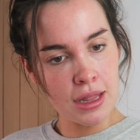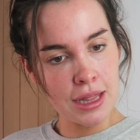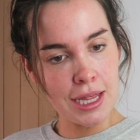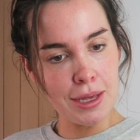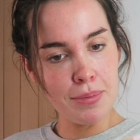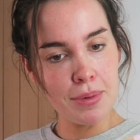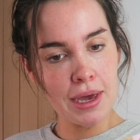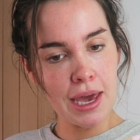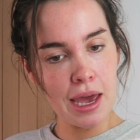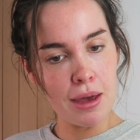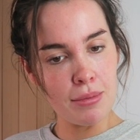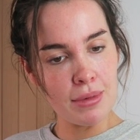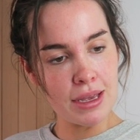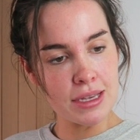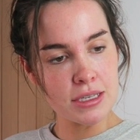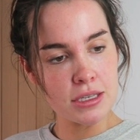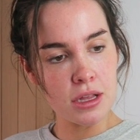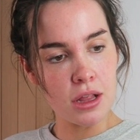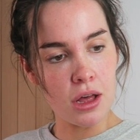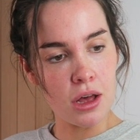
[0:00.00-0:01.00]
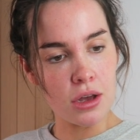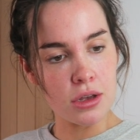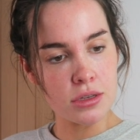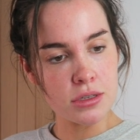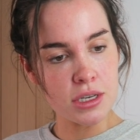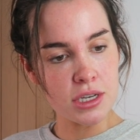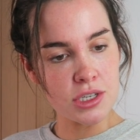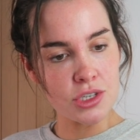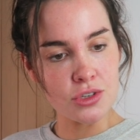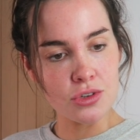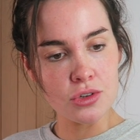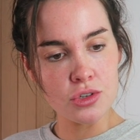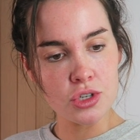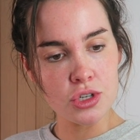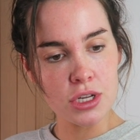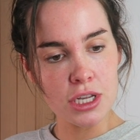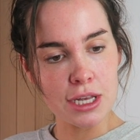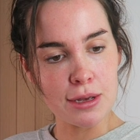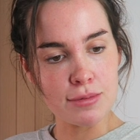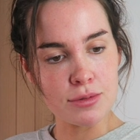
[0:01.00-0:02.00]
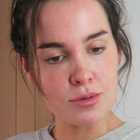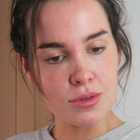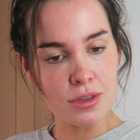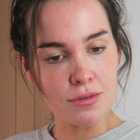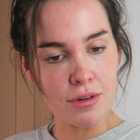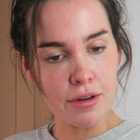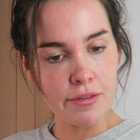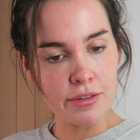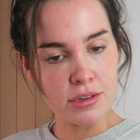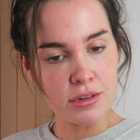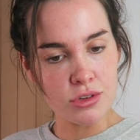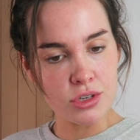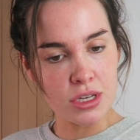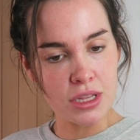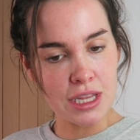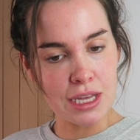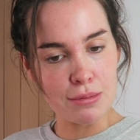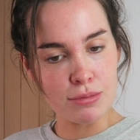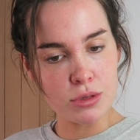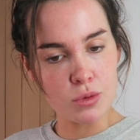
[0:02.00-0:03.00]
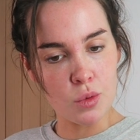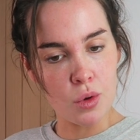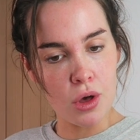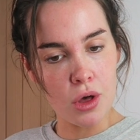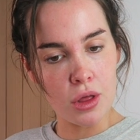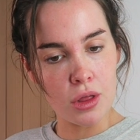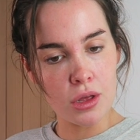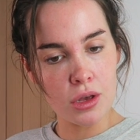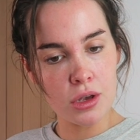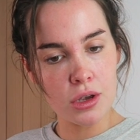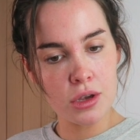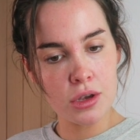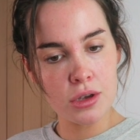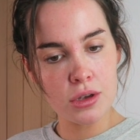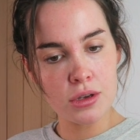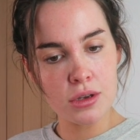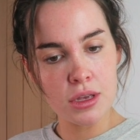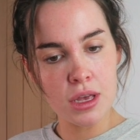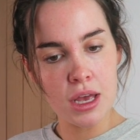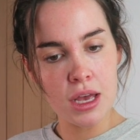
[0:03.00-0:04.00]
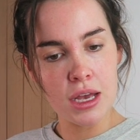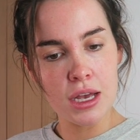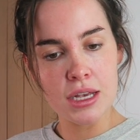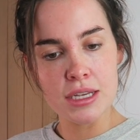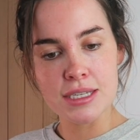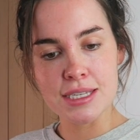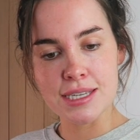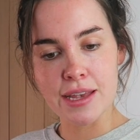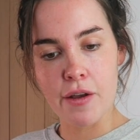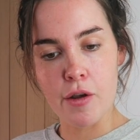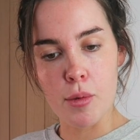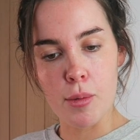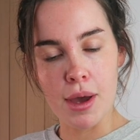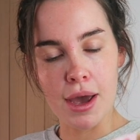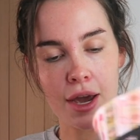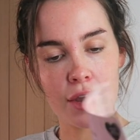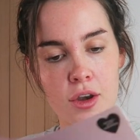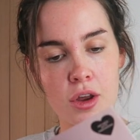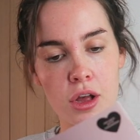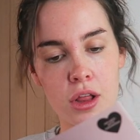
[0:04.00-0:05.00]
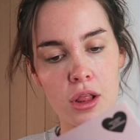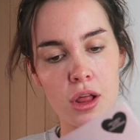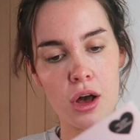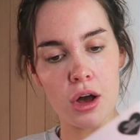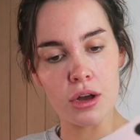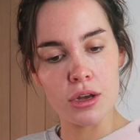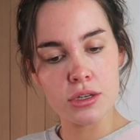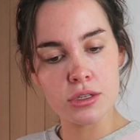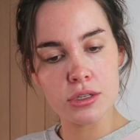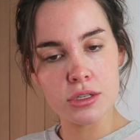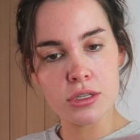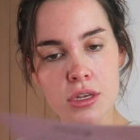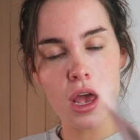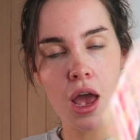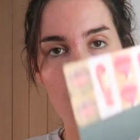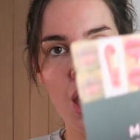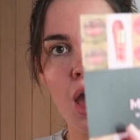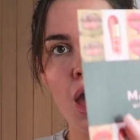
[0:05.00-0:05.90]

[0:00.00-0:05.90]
Lip care meets gloss. Indulge your lips with the Revolution Lip Swirl Ceramide Gloss.